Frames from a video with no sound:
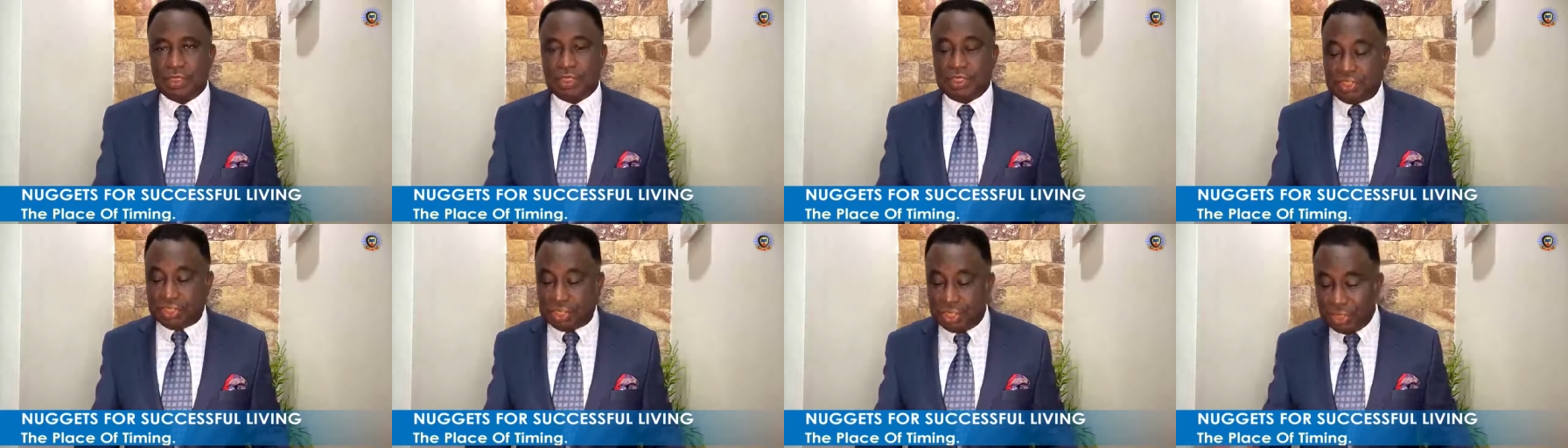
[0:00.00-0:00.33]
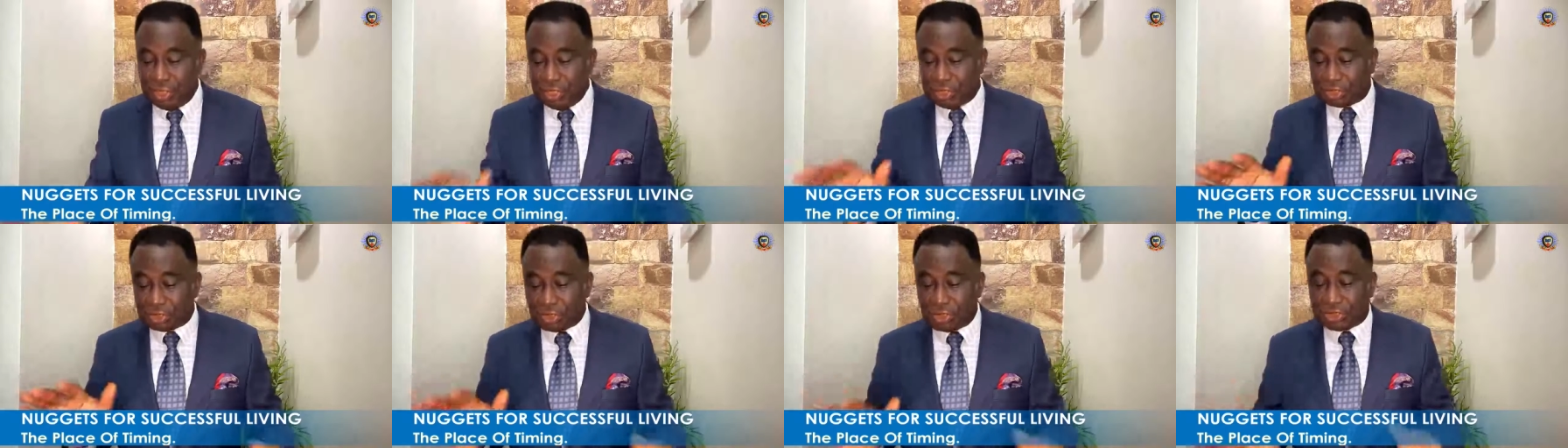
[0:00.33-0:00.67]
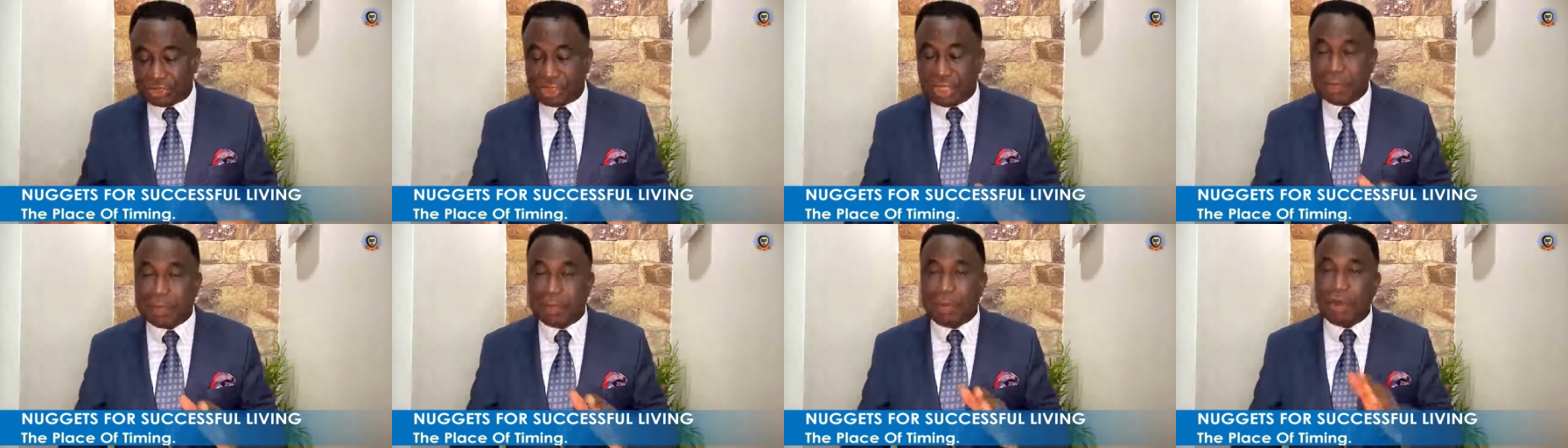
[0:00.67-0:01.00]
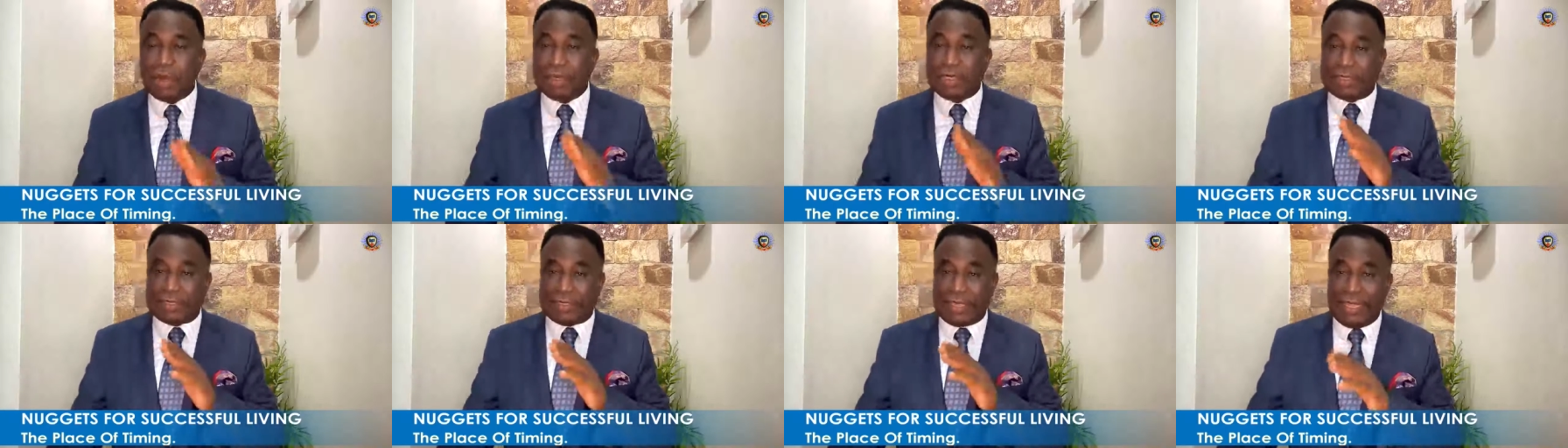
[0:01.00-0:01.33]
Jesus keep
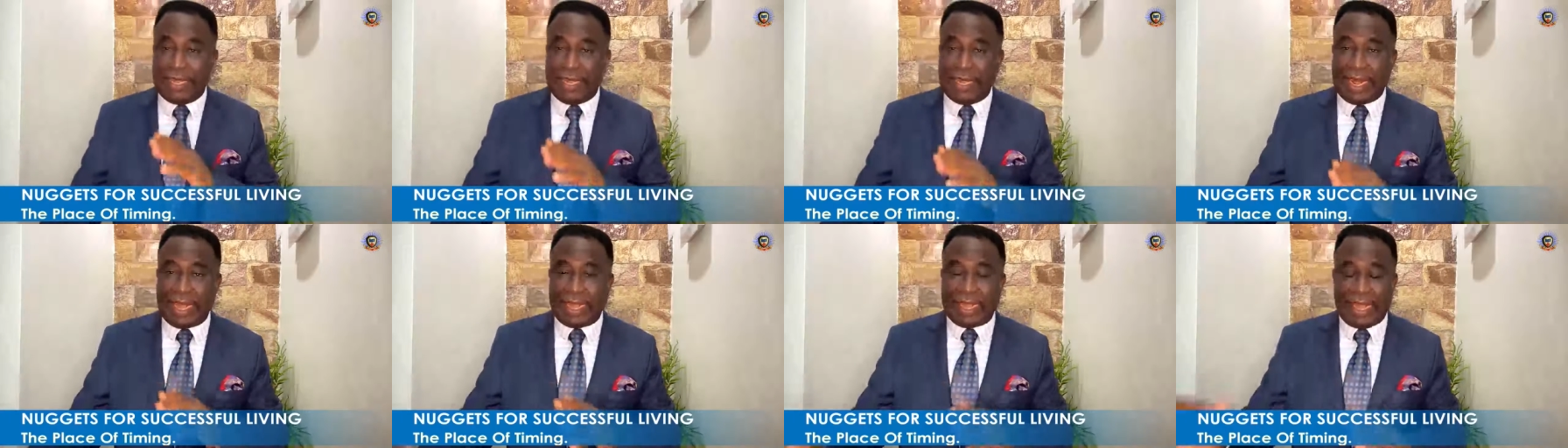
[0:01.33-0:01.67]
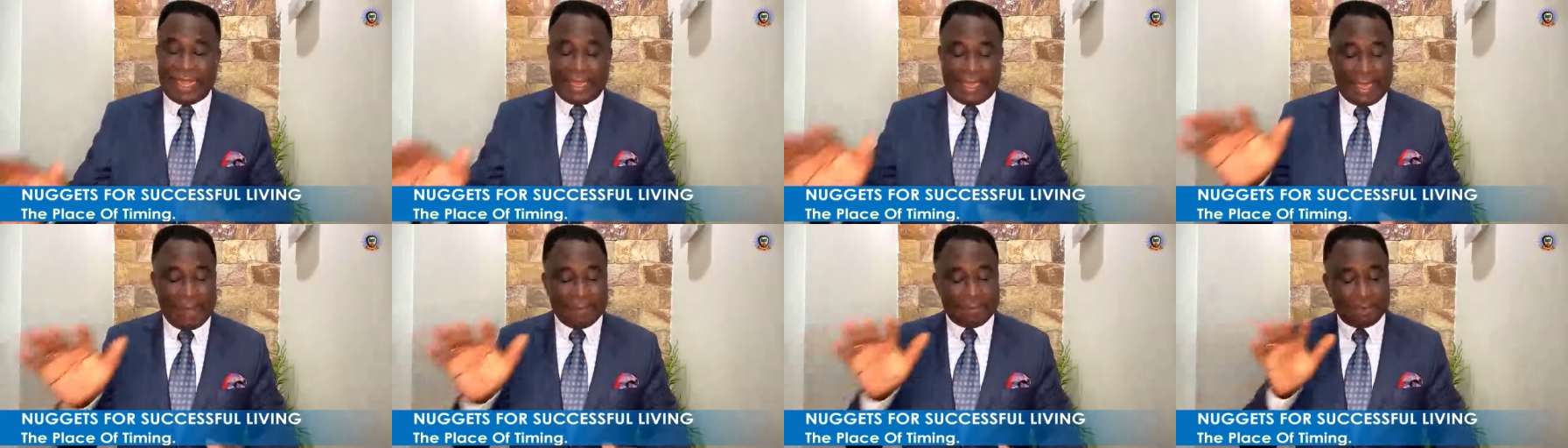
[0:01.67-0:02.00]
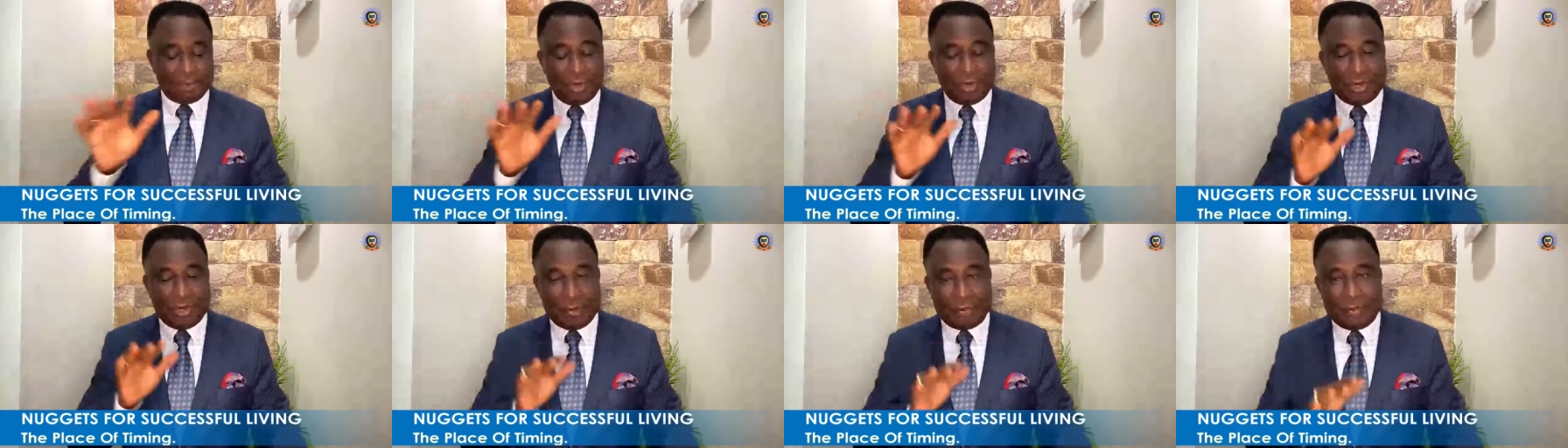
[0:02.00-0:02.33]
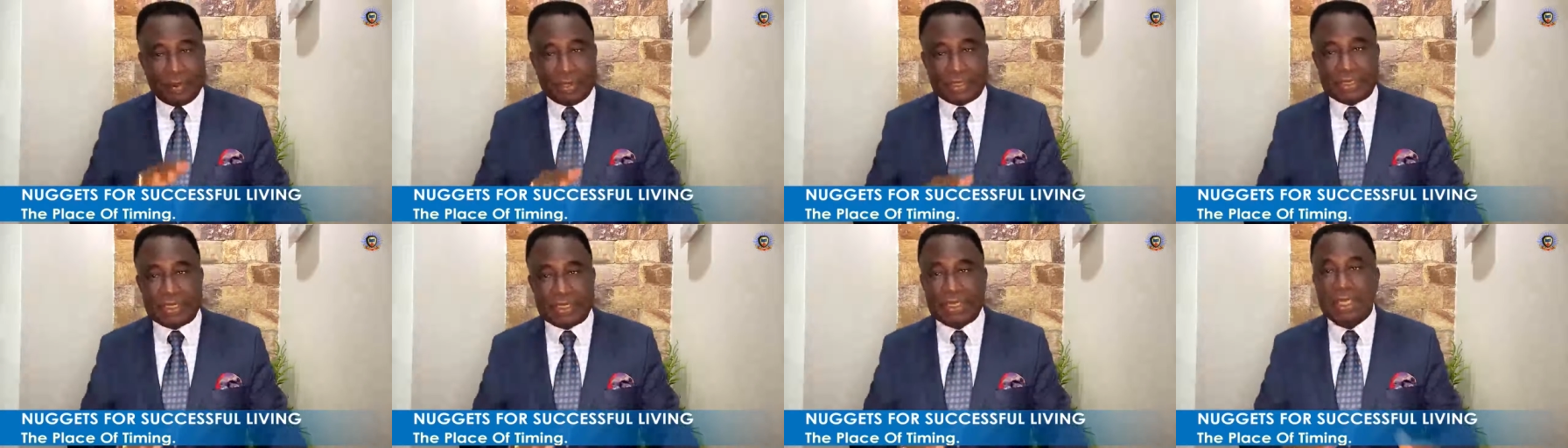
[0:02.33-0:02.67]
on saying, like I kept on
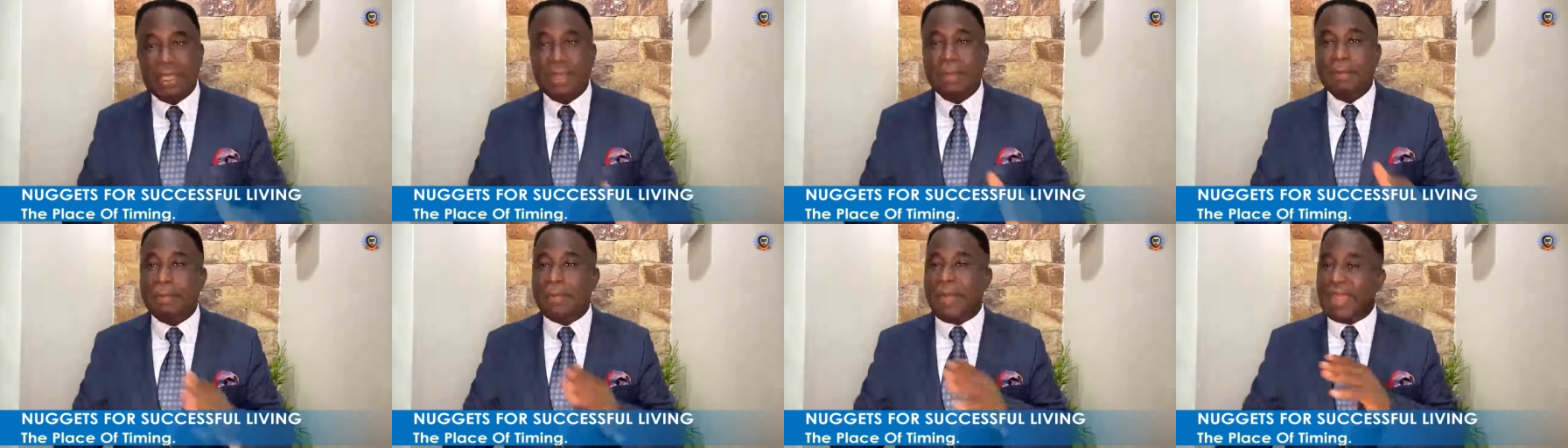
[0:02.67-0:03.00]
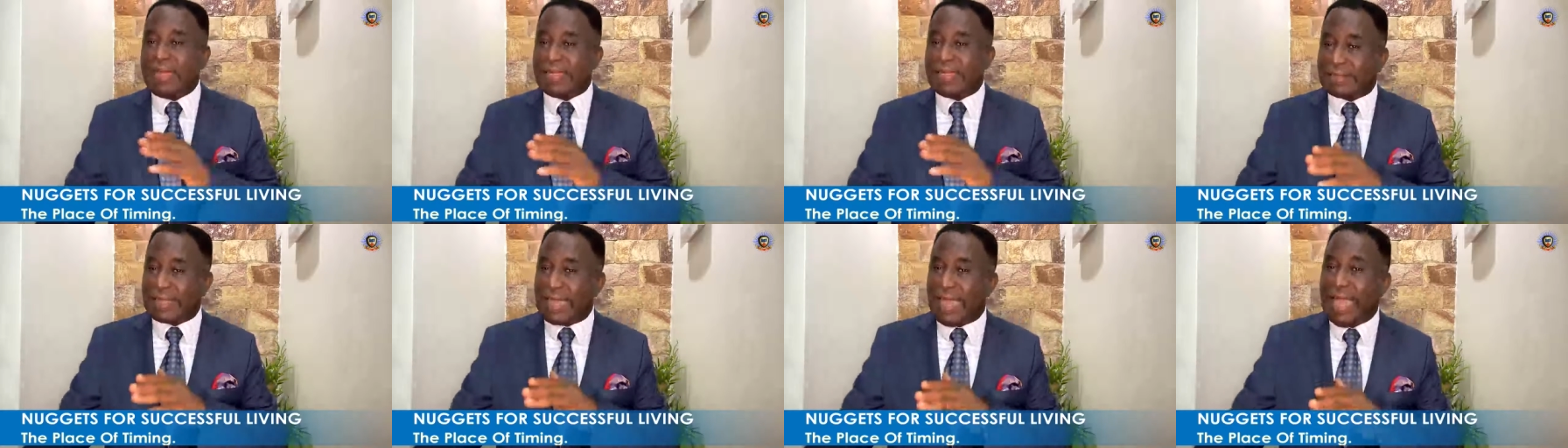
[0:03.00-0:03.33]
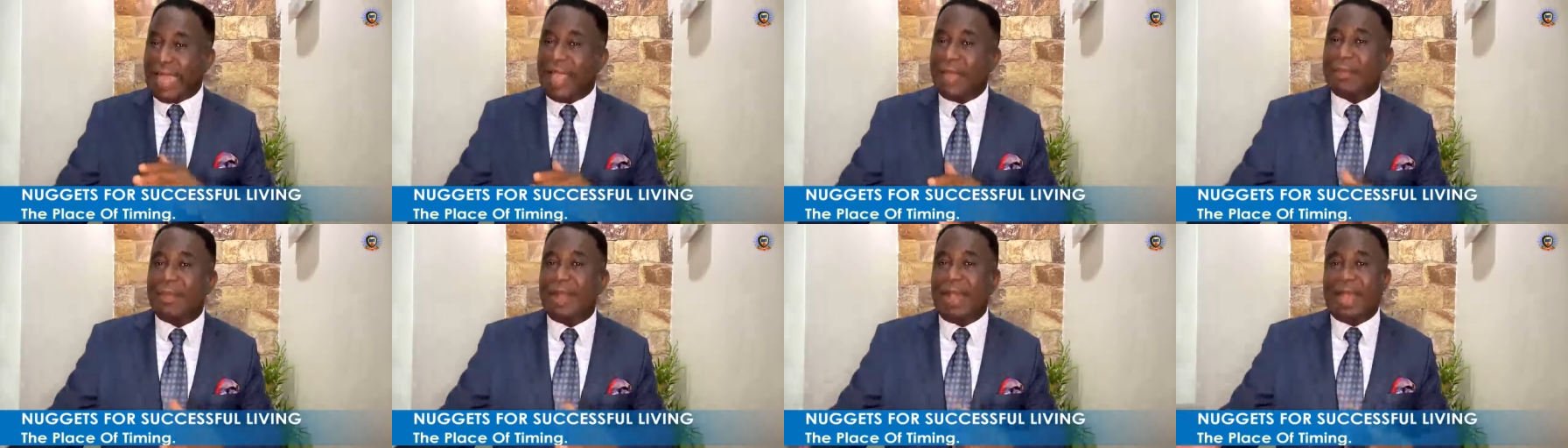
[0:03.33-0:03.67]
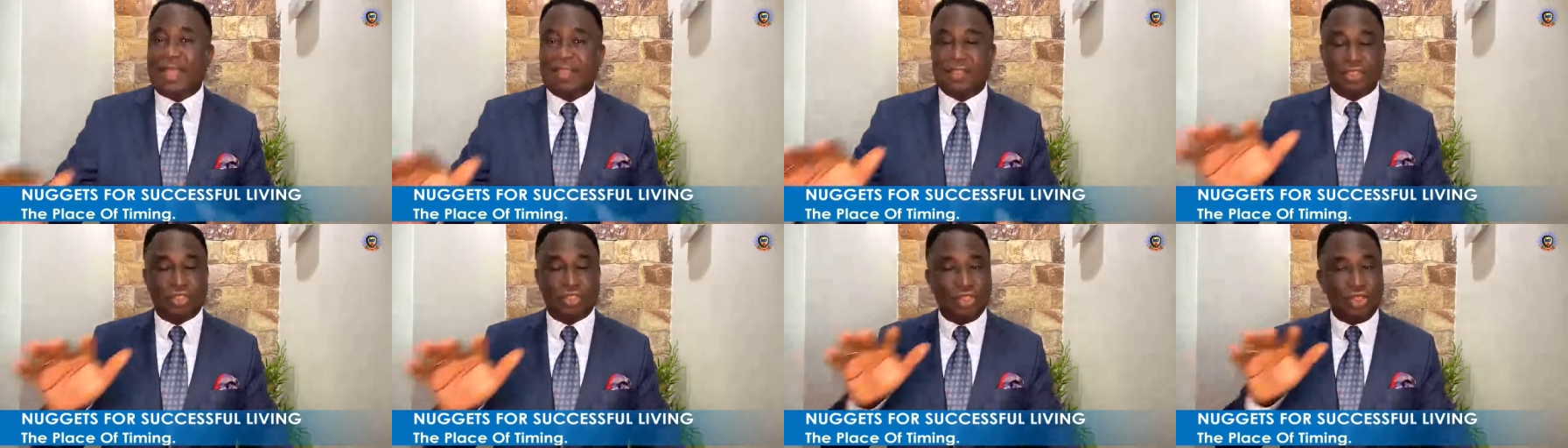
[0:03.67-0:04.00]
repeating, my time
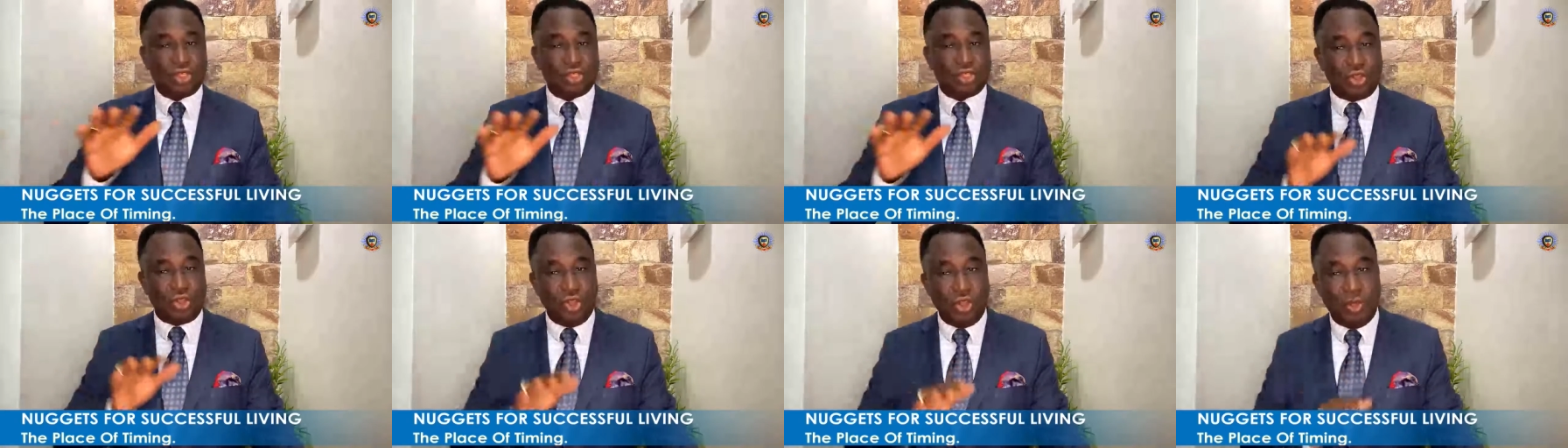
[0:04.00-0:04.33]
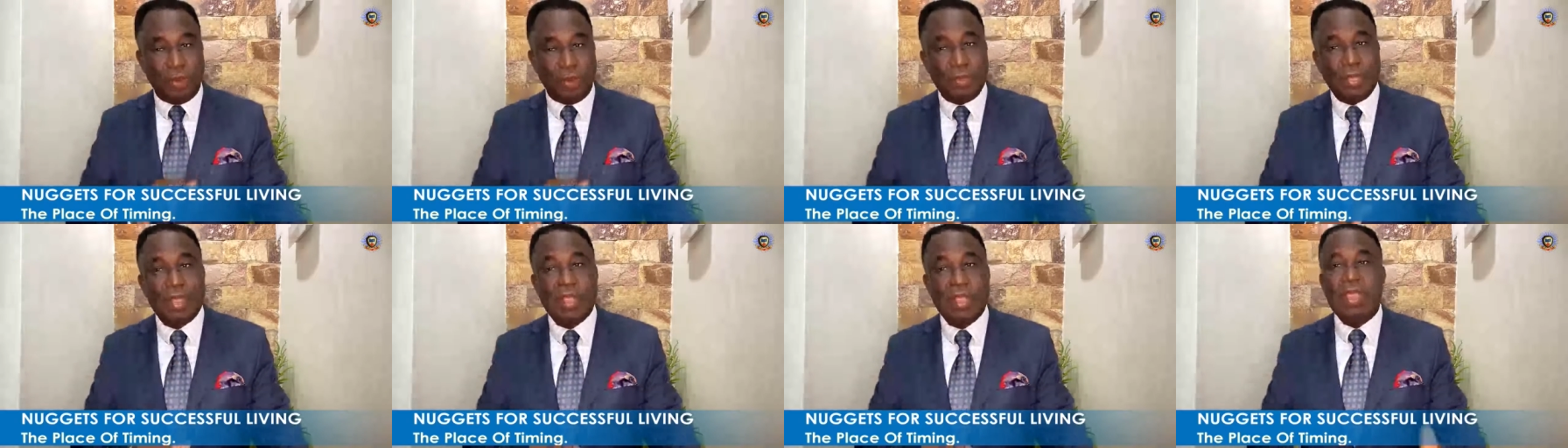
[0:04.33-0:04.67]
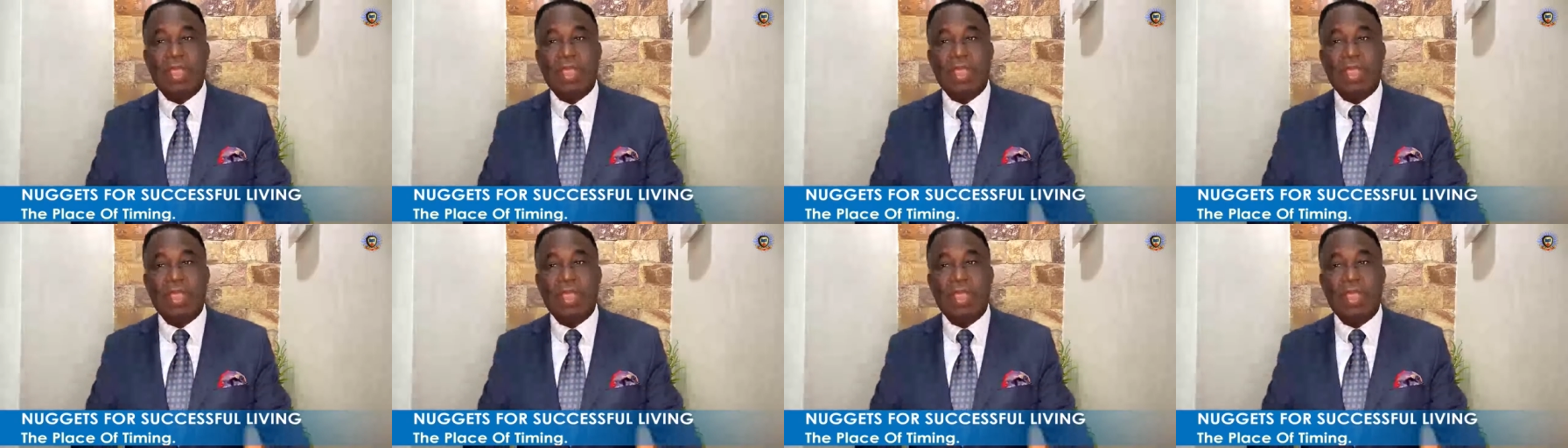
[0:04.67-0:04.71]
has not come.